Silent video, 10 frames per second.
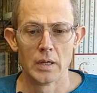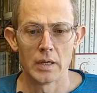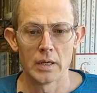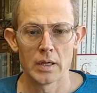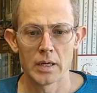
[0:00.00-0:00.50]

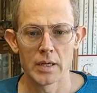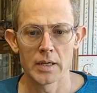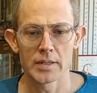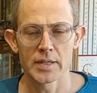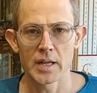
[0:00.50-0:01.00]

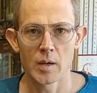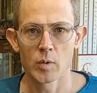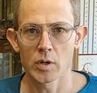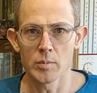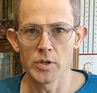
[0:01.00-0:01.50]
Today we're
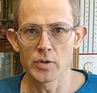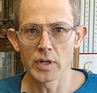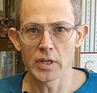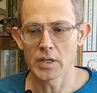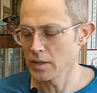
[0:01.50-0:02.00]
going to be
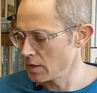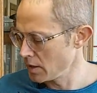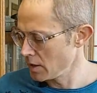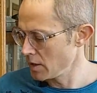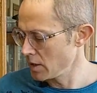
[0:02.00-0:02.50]
drinking
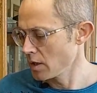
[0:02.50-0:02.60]
the